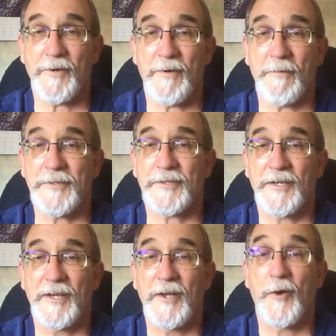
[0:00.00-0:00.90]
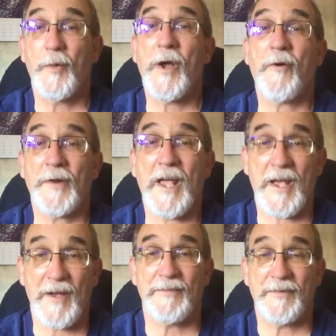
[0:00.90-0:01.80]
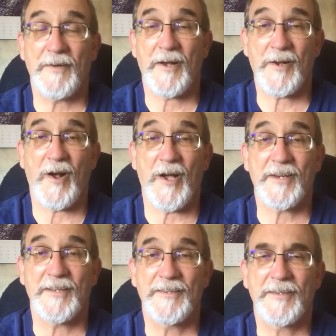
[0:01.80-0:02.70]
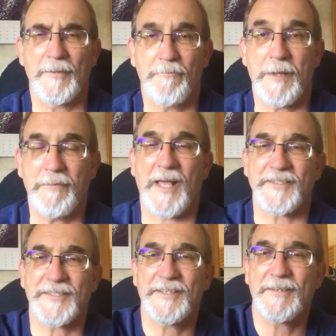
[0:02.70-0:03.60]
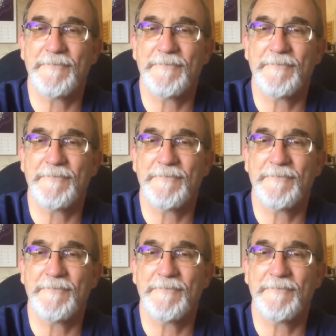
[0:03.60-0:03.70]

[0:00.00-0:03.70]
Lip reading: our image. We already have a God. Be blessed.